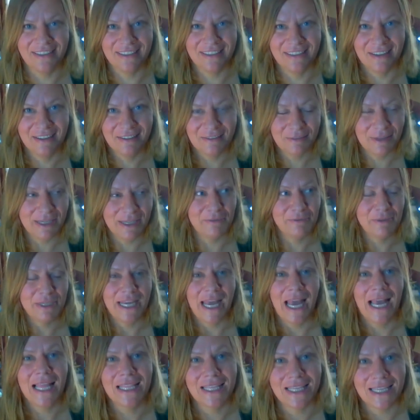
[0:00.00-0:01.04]
you know, we had
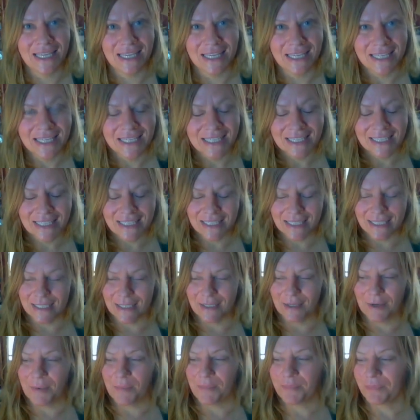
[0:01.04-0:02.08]
reality, you
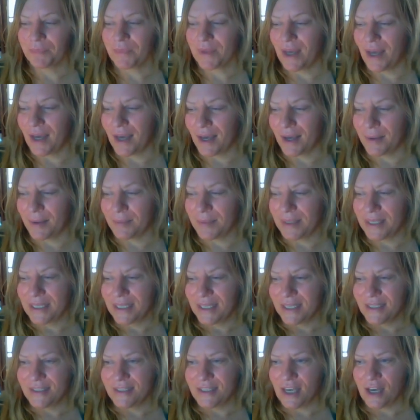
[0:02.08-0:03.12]
know. Um,
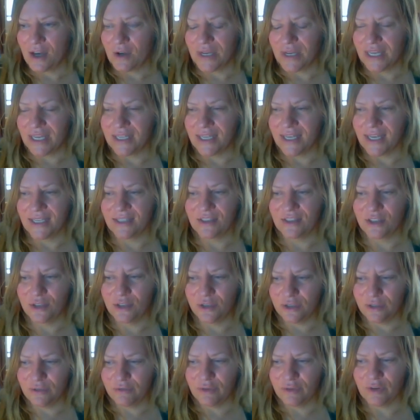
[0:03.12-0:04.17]
so it, it's
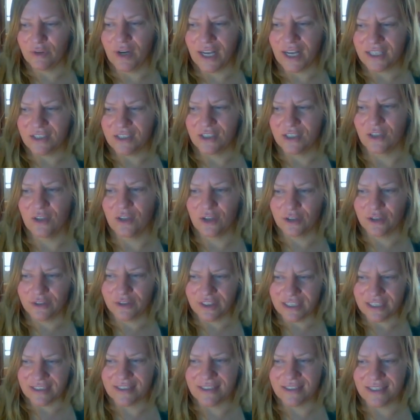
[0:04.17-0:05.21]
good for us to
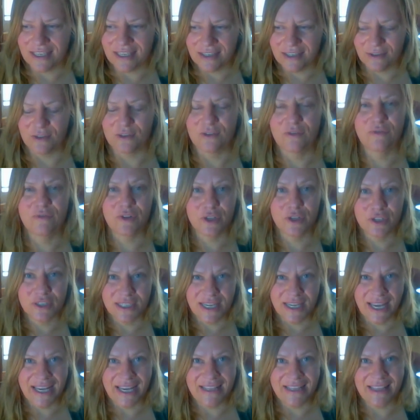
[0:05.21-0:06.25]
learn these skills,
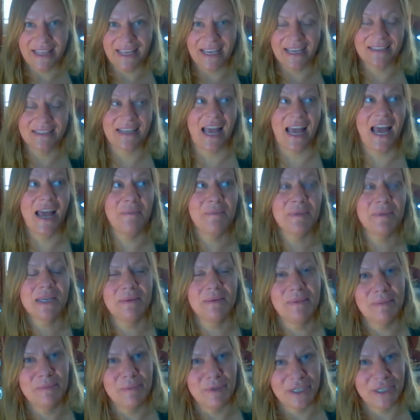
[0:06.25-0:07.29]
first aid things. I'm going
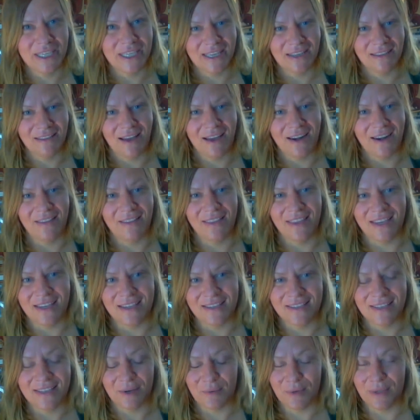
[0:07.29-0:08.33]
to be bringing a lot of
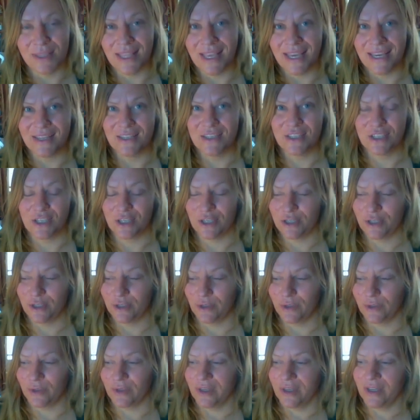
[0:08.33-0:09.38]
things that relate
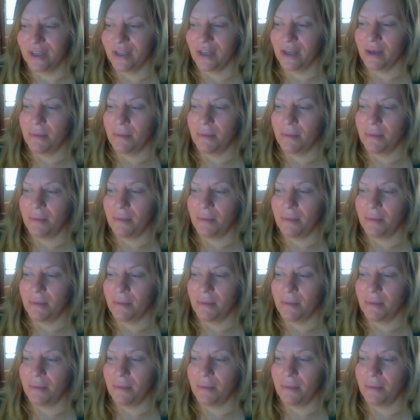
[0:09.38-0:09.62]
to